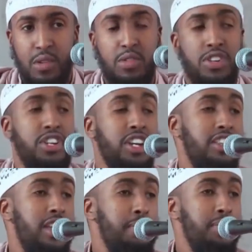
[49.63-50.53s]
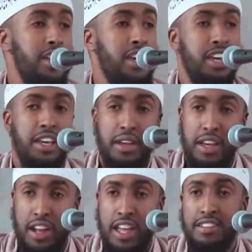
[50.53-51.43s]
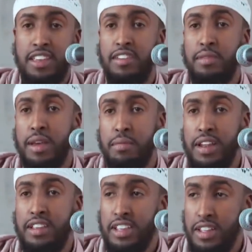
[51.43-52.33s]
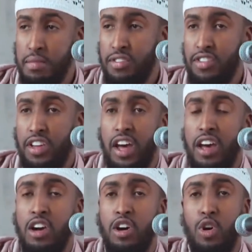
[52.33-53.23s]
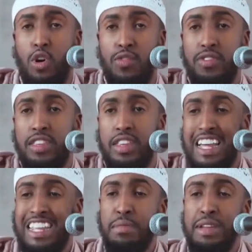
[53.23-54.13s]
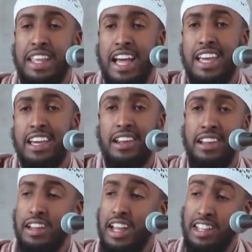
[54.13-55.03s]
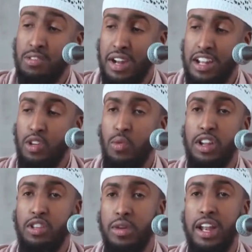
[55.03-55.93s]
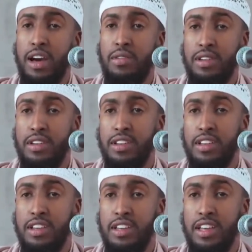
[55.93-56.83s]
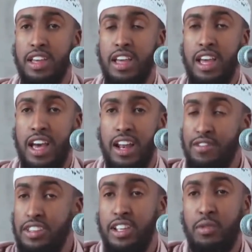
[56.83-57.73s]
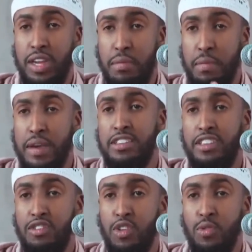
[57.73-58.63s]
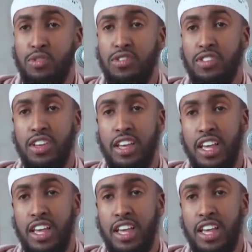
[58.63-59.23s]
Whereas Shaykh Tim, Allah has given him the ability and the basira of taqdeem and ta'khir. Like this one, I don't want to do it now. And I've seen the way he prepares his notes.